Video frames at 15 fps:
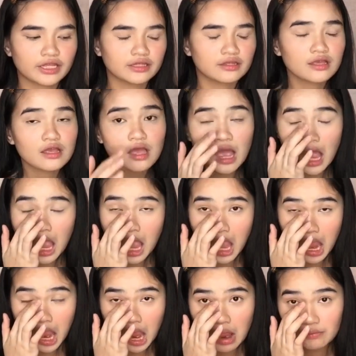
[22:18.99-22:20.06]
And
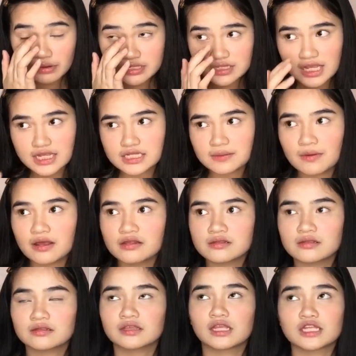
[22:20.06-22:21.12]
what's nice
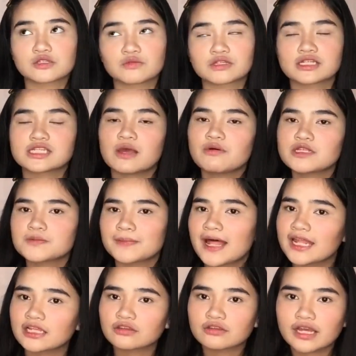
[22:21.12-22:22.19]
about this one, because I was
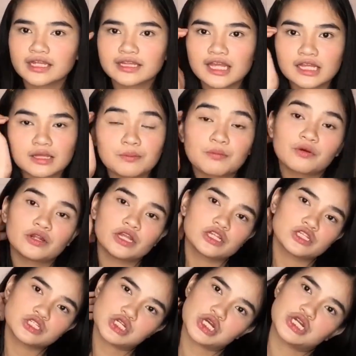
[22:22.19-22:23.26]
planning to get like the
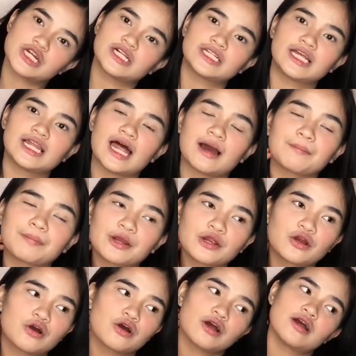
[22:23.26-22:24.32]
bullet journal na lang,
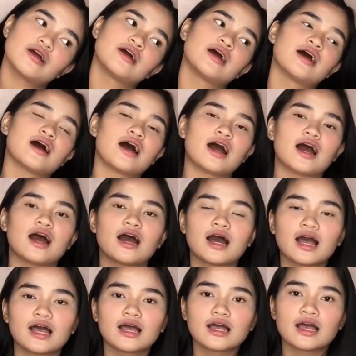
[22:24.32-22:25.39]
pero
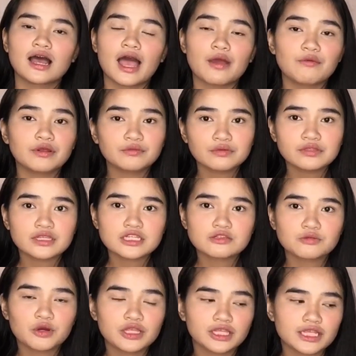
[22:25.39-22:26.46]
I went with
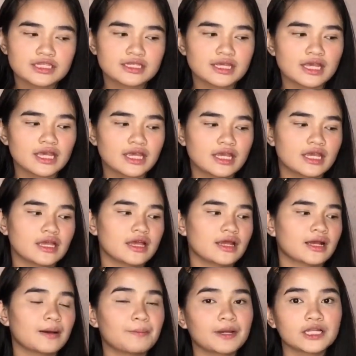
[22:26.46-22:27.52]
this one kasi
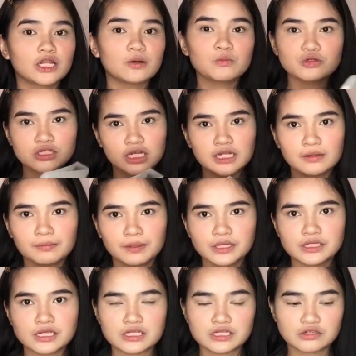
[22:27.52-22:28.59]
kapag naubusan ka ng
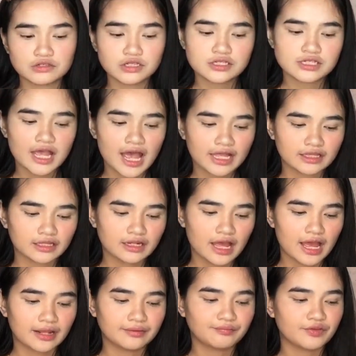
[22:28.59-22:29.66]
pages, you just add and
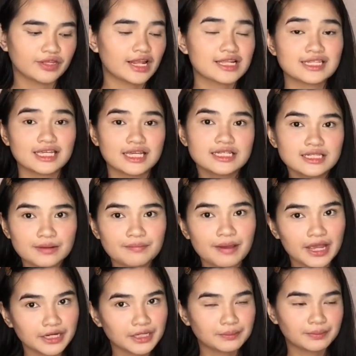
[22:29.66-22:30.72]
add, yung nasa isang
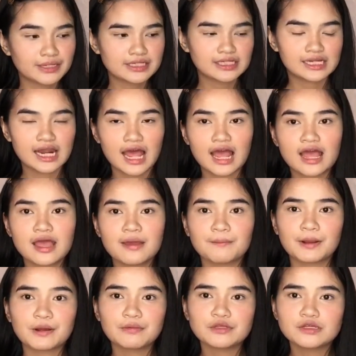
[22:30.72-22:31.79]
binder pa rin sila.
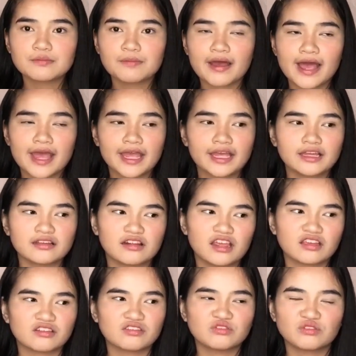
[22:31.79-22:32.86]
Pero when you buy
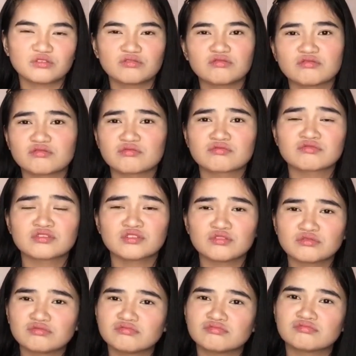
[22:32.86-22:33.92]
like
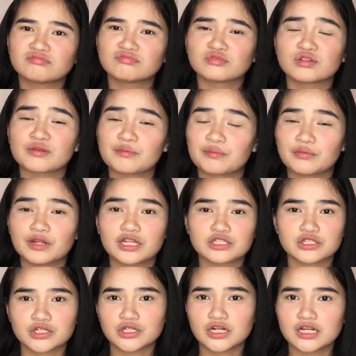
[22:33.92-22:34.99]
yung
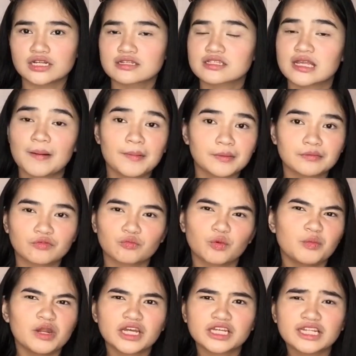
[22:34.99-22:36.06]
bullet journals, dapat
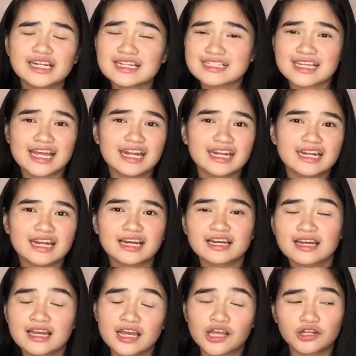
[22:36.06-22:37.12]
bumili ka na lang
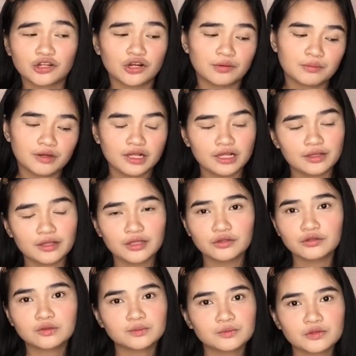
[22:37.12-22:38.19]
sana ng normal
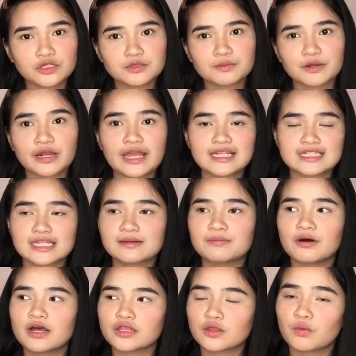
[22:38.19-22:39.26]
notebooks. Pero I still
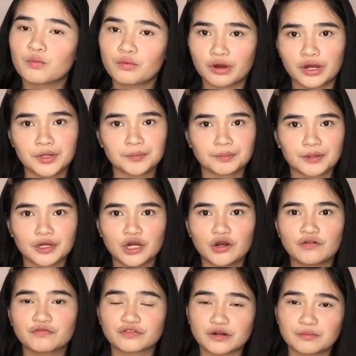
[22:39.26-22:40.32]
bought one,
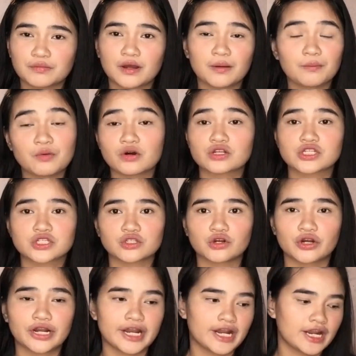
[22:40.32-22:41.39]
pero from a
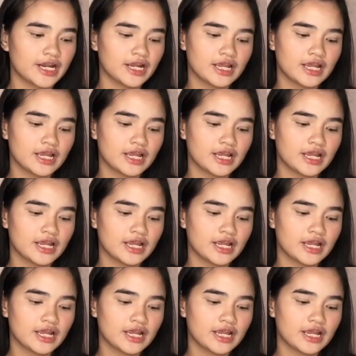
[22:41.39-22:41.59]
bookstore.